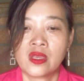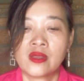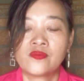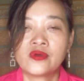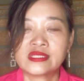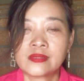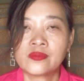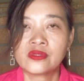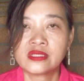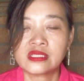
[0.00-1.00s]
For
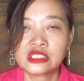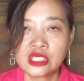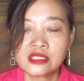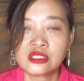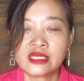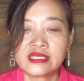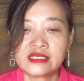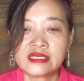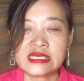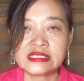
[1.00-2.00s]
example, the change leader
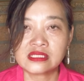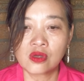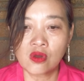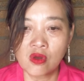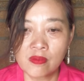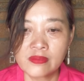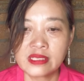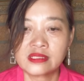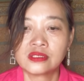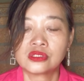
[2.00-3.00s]
is
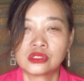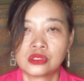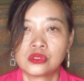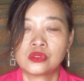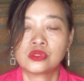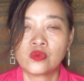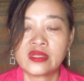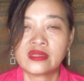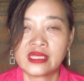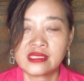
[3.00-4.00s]
committed to
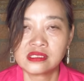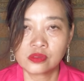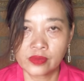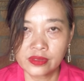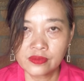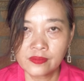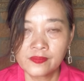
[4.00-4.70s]
doing things well.